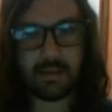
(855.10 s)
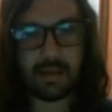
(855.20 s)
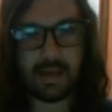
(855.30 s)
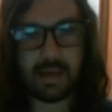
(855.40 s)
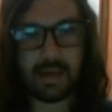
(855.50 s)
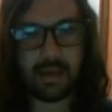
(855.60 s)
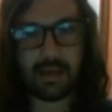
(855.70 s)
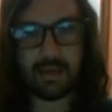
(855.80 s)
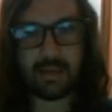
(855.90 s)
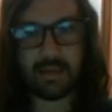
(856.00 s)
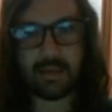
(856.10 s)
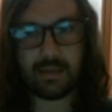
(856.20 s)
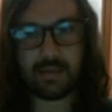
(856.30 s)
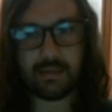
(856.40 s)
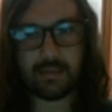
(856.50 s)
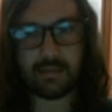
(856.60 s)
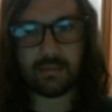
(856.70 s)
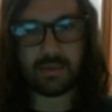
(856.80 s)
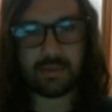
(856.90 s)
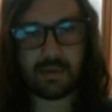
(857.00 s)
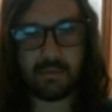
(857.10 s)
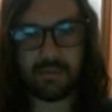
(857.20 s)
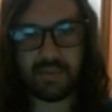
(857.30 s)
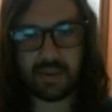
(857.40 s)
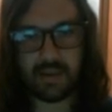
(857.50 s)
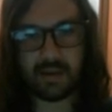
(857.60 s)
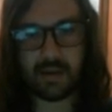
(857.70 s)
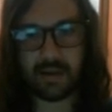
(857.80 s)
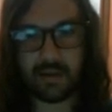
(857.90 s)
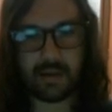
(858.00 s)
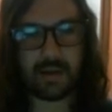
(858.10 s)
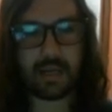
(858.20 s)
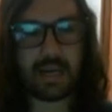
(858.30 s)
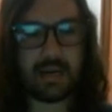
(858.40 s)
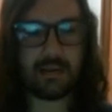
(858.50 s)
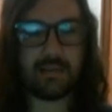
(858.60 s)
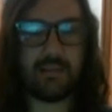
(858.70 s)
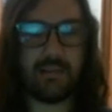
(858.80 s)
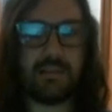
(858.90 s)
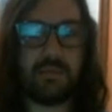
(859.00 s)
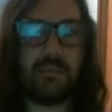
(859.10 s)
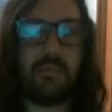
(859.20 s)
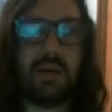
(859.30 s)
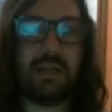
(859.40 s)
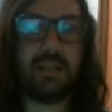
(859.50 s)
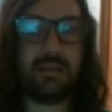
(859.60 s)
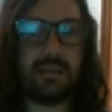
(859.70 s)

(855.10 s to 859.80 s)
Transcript: and well, some of the characters. But